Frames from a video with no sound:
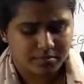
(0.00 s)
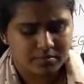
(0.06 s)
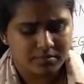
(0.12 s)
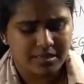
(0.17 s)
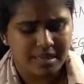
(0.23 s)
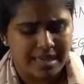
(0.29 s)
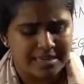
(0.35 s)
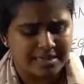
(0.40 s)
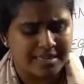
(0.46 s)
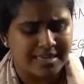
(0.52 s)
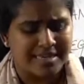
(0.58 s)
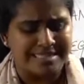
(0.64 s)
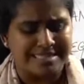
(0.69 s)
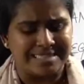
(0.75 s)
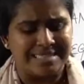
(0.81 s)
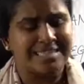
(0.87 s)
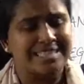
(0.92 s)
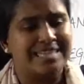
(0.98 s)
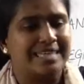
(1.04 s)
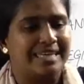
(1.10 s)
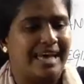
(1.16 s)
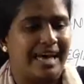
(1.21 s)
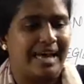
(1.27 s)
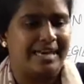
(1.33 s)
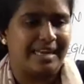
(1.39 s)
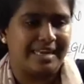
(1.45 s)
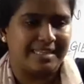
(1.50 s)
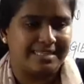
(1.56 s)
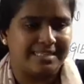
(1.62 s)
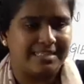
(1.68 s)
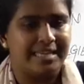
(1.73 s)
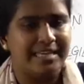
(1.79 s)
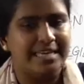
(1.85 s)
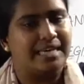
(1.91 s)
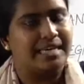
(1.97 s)
And the next is
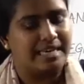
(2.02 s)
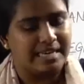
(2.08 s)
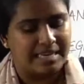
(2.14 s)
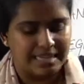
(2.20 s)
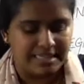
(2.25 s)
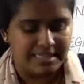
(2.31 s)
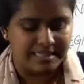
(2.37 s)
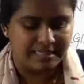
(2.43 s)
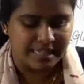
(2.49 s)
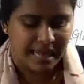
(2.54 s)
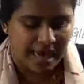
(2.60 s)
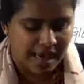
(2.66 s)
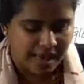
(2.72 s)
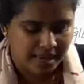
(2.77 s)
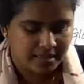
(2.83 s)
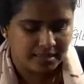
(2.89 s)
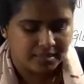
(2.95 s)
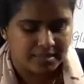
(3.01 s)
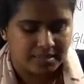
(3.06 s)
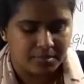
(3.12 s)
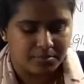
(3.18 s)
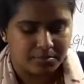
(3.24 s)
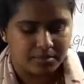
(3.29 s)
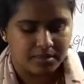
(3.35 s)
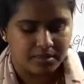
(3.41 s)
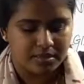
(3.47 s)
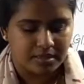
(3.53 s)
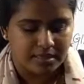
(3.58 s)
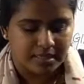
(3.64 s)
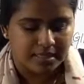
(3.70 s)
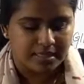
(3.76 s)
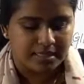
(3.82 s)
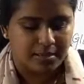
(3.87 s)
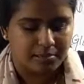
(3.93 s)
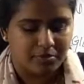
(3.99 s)
testing, release and
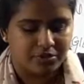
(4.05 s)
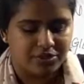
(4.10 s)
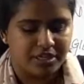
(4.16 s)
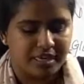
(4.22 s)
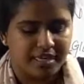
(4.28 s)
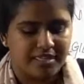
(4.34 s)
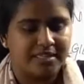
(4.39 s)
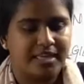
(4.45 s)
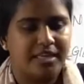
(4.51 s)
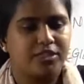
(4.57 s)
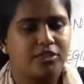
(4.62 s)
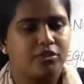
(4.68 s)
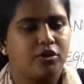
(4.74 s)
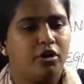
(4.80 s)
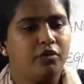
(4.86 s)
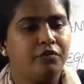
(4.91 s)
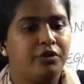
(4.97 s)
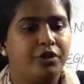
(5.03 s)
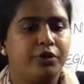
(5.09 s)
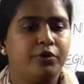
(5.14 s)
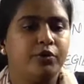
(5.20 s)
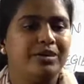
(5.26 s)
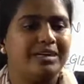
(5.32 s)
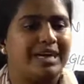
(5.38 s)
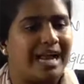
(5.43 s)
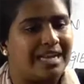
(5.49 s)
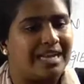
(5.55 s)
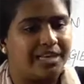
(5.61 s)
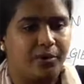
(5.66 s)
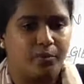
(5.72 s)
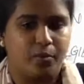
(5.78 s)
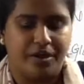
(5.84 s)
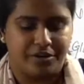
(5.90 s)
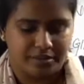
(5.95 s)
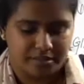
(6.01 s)
commercialization of new
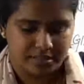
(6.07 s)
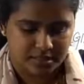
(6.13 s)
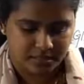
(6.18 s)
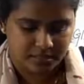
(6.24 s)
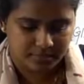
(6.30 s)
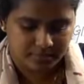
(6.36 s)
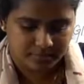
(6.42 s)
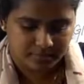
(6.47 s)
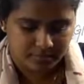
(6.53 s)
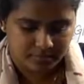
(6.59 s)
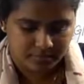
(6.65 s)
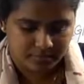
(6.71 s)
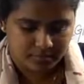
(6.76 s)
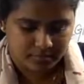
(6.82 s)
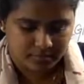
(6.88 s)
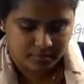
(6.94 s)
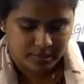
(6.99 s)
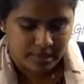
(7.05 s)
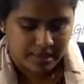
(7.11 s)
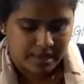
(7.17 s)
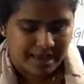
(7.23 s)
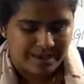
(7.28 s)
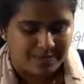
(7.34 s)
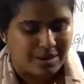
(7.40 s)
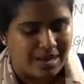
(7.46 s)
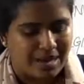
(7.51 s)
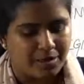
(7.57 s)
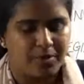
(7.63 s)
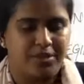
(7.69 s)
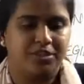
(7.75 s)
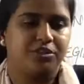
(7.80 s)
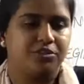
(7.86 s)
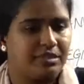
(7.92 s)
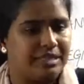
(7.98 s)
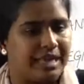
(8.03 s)
cultivars.
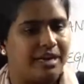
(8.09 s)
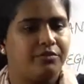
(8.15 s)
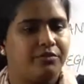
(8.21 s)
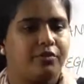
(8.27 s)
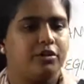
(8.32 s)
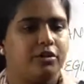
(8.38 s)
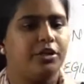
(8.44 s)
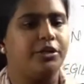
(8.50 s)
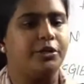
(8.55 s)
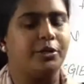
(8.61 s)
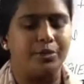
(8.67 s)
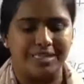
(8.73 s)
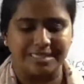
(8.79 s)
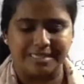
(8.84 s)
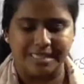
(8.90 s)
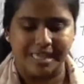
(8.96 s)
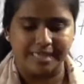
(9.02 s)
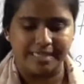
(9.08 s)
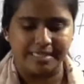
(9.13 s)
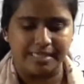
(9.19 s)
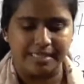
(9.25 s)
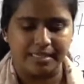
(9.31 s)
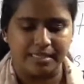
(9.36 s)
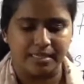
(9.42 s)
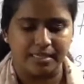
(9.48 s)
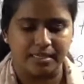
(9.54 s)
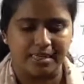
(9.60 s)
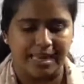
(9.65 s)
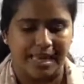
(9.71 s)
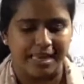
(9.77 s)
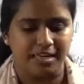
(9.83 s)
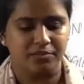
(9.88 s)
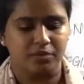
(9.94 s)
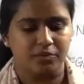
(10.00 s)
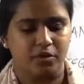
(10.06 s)
Evaluation is done for the newly selected
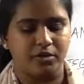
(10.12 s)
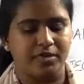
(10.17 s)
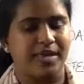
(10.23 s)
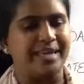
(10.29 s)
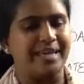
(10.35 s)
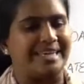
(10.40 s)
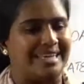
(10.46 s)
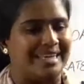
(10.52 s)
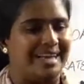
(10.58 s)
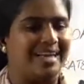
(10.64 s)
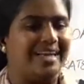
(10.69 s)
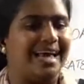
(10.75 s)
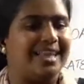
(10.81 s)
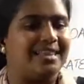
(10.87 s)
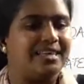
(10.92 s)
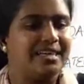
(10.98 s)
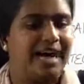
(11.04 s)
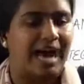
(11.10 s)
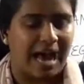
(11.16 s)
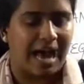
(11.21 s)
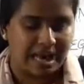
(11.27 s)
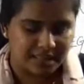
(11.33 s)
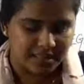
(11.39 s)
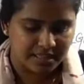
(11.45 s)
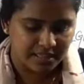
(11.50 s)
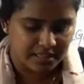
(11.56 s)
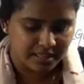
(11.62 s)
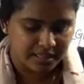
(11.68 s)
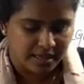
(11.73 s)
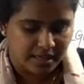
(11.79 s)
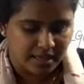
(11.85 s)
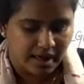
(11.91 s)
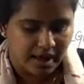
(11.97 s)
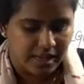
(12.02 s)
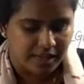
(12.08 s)
lines for their yield and the other
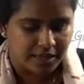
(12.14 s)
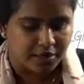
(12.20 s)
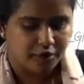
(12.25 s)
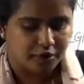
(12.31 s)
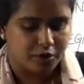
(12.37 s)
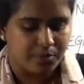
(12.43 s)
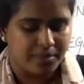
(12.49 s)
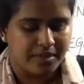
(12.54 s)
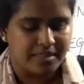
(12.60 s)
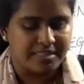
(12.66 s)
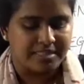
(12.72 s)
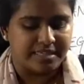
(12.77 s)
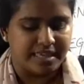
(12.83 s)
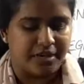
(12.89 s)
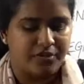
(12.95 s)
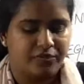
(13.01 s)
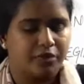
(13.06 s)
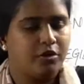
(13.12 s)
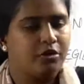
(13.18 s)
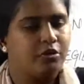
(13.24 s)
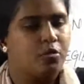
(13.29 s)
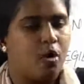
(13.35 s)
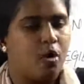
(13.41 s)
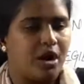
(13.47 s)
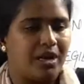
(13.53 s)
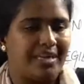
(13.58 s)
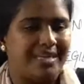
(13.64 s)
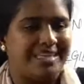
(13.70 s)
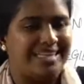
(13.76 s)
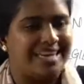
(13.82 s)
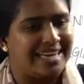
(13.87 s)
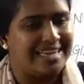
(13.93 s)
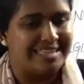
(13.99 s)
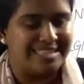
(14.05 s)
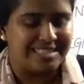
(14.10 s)
agronomic trained for quality
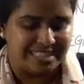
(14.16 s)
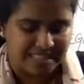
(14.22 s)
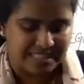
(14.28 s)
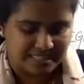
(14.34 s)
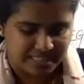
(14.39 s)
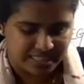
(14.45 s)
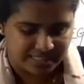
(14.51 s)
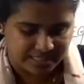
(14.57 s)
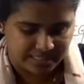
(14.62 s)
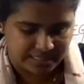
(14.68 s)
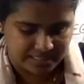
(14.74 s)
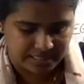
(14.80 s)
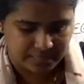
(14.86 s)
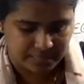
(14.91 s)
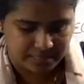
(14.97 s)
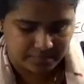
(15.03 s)
and disease resistance.